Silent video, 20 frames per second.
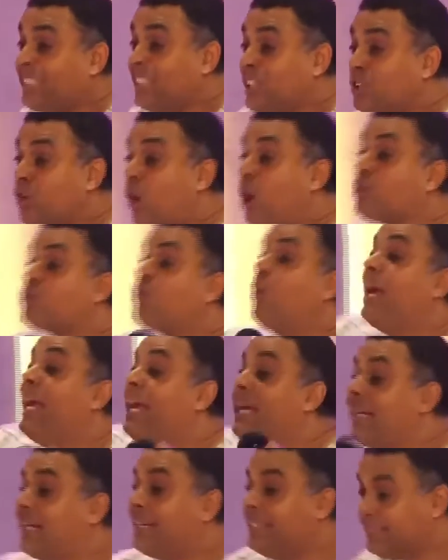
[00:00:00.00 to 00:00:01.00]
is also
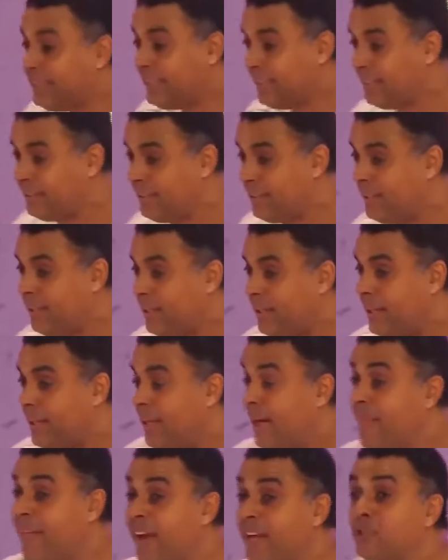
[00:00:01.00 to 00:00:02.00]
increasing.
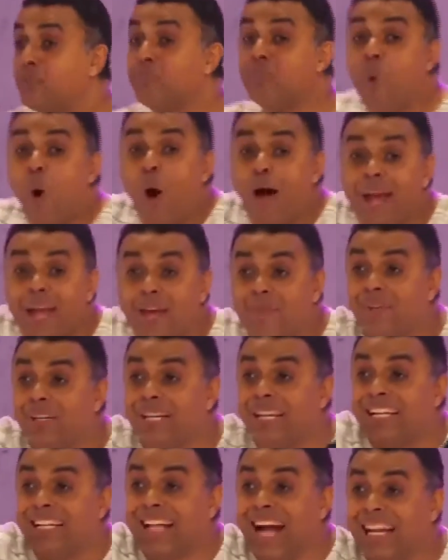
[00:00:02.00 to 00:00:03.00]
There is more evil
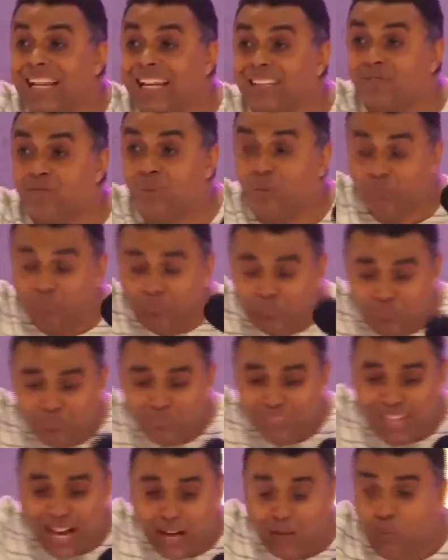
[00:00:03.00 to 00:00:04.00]
in Ghana from,
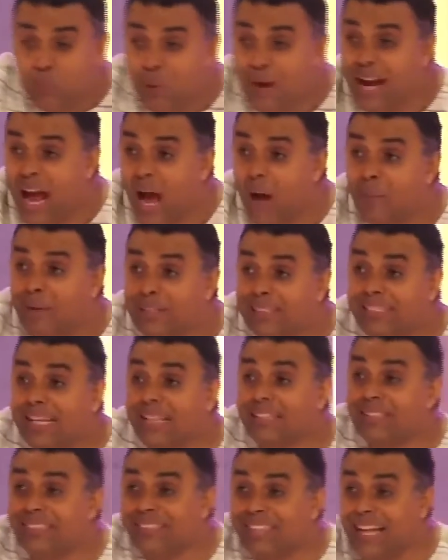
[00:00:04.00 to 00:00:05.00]
than when our church
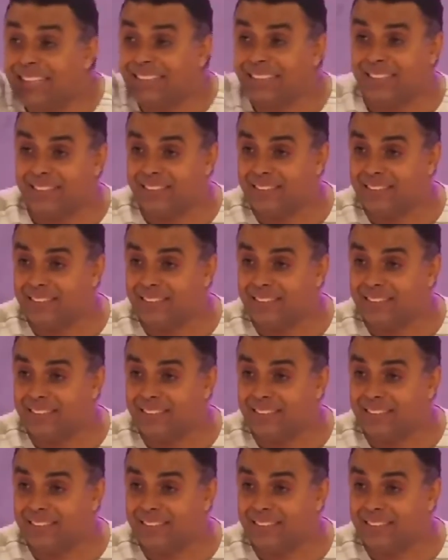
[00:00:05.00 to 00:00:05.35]
started.